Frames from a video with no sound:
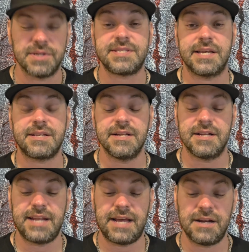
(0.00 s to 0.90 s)

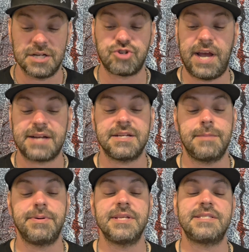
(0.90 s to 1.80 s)
particular that attracted
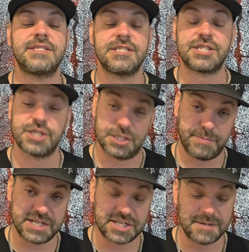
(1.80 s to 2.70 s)
the police's
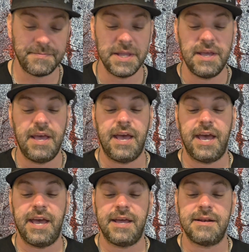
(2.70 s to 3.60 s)
suspicion,
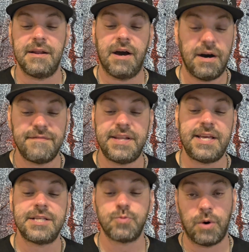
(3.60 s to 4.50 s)
and of
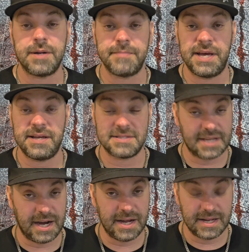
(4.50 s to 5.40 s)
these, one man,
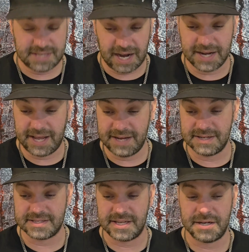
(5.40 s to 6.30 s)
Todd
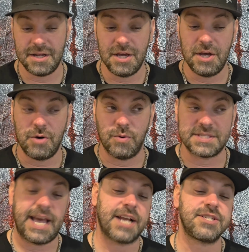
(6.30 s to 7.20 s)
Henderson,
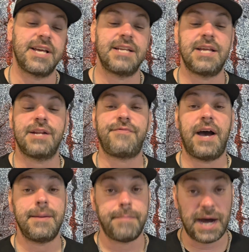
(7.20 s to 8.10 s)
was actually
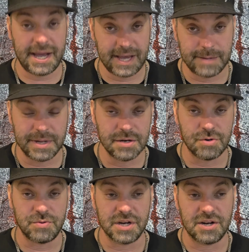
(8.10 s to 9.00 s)
identified by Emma
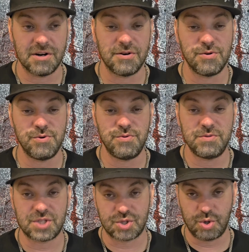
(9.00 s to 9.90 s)
Lou, the girl
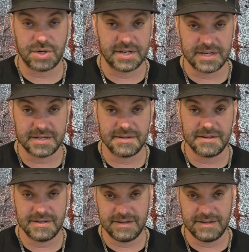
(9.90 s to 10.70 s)
who saw the